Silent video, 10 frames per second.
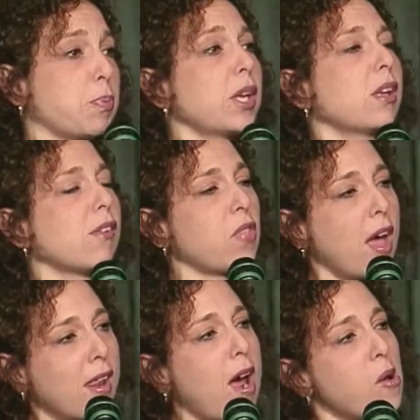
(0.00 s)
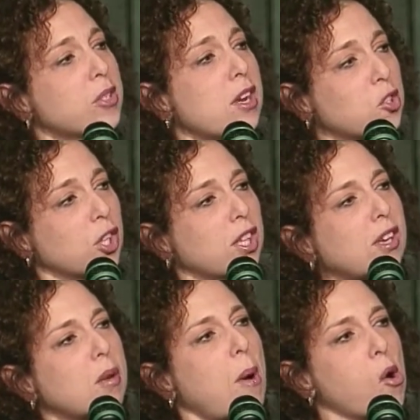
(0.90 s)
Speaking of that, I was actually
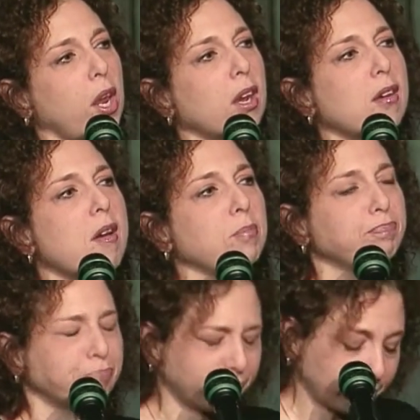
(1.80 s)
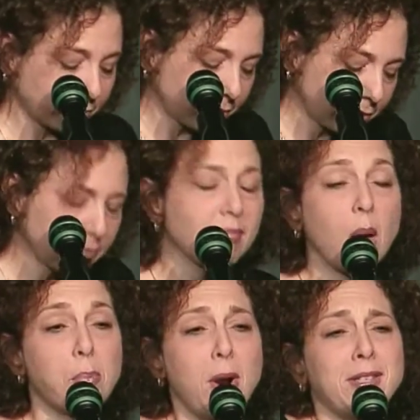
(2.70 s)
thinking about getting
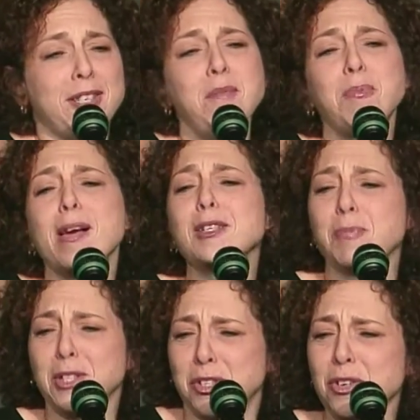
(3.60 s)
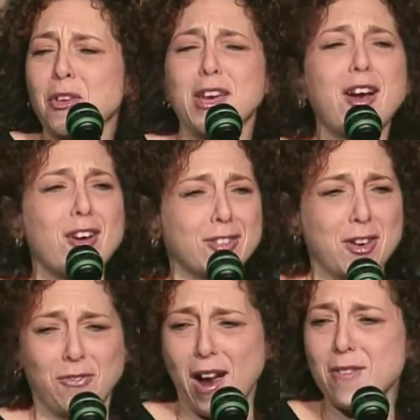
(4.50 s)
breast implants, but do you know they cost
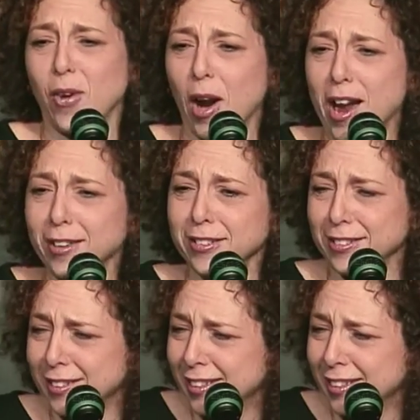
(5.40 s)
like $5,000?